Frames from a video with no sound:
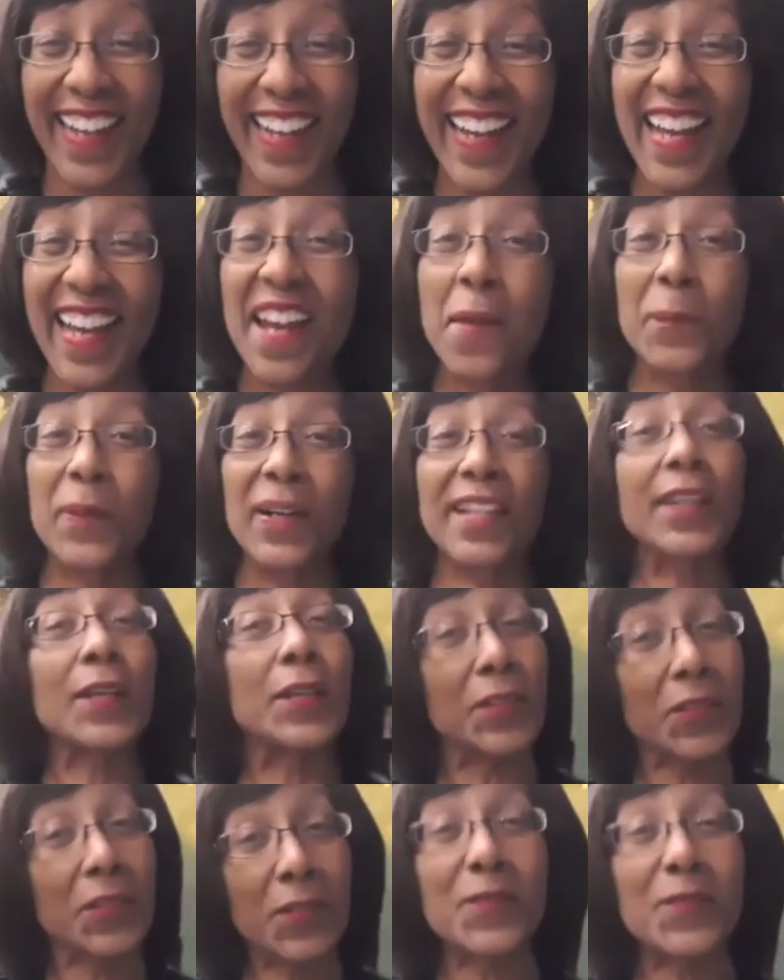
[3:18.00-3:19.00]
but
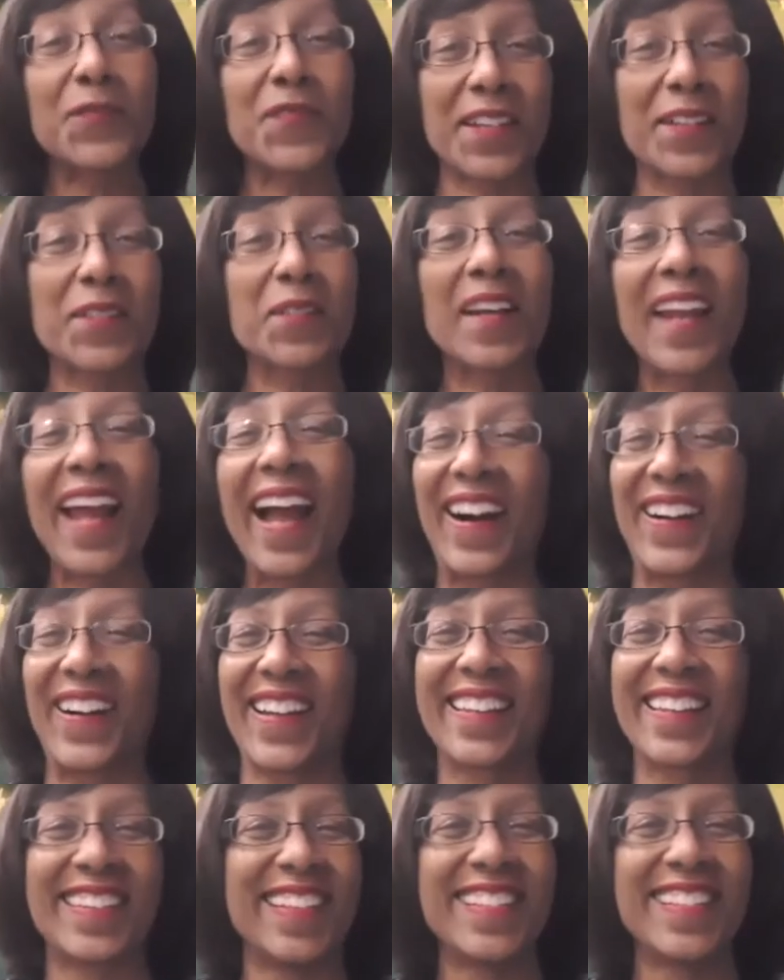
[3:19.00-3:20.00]
you'll figure it out. And
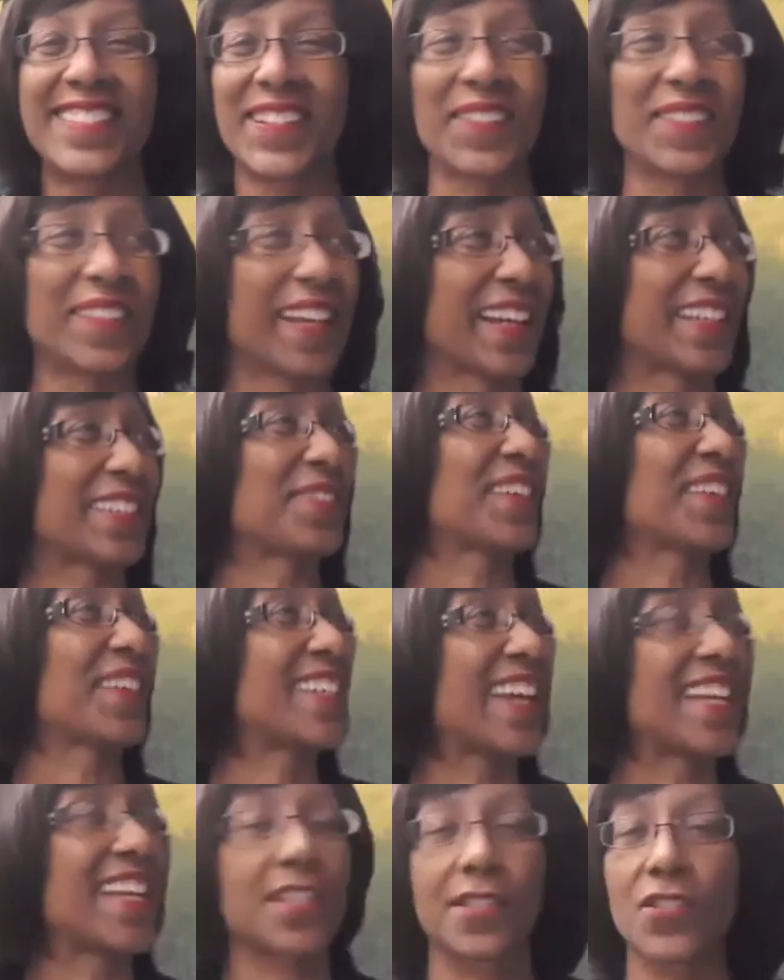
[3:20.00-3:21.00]
these are the
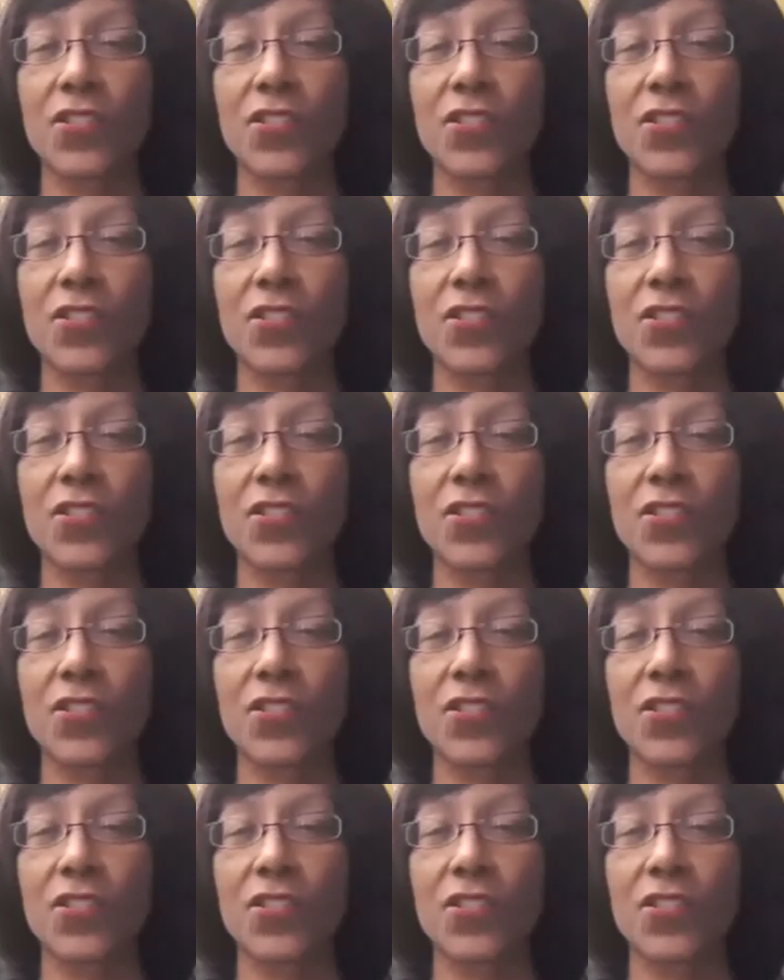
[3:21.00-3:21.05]
expectations.